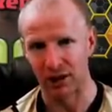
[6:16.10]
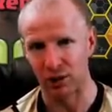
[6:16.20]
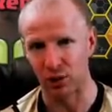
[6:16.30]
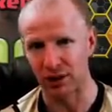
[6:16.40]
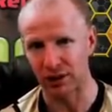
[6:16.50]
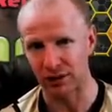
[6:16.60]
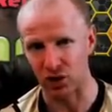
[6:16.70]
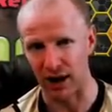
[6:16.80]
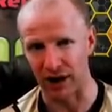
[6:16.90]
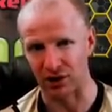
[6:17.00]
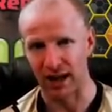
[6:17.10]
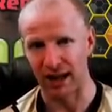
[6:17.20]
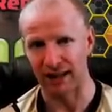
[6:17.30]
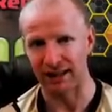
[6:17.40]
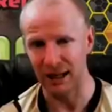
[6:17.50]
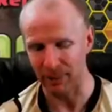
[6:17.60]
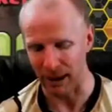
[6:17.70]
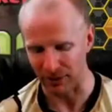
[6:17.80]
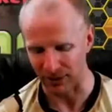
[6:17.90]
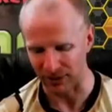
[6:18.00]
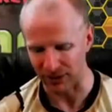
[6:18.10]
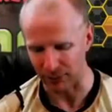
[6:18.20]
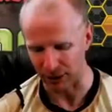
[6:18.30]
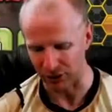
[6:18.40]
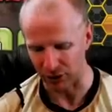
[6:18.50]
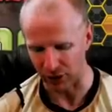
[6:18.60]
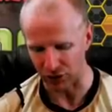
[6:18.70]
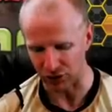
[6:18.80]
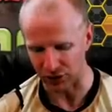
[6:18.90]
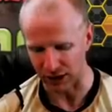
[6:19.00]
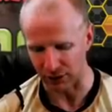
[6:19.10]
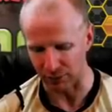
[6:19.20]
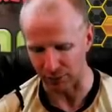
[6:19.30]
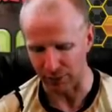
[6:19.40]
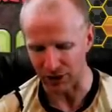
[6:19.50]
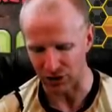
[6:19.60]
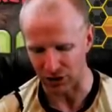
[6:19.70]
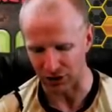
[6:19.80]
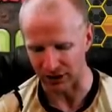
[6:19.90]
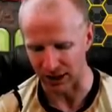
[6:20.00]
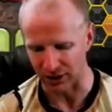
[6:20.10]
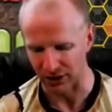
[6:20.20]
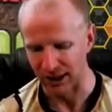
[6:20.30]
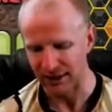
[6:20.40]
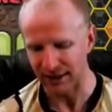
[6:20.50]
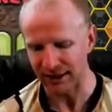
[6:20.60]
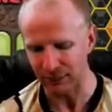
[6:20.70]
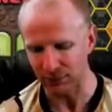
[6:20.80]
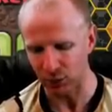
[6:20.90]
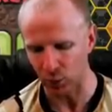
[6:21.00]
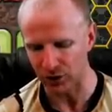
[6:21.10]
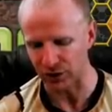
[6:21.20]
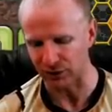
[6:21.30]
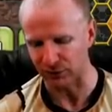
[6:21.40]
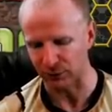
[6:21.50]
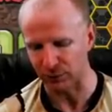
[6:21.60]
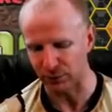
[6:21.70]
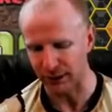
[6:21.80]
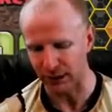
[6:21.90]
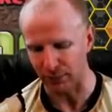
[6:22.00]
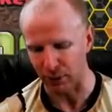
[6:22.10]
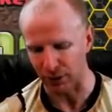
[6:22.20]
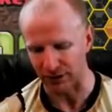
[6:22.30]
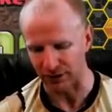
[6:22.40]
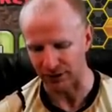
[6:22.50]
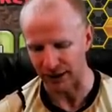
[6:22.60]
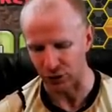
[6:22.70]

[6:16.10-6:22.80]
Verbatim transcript: to clear the trash and keep everything separated so they aren't just kind of mashing all together. That keeps the witches from splitting apart in side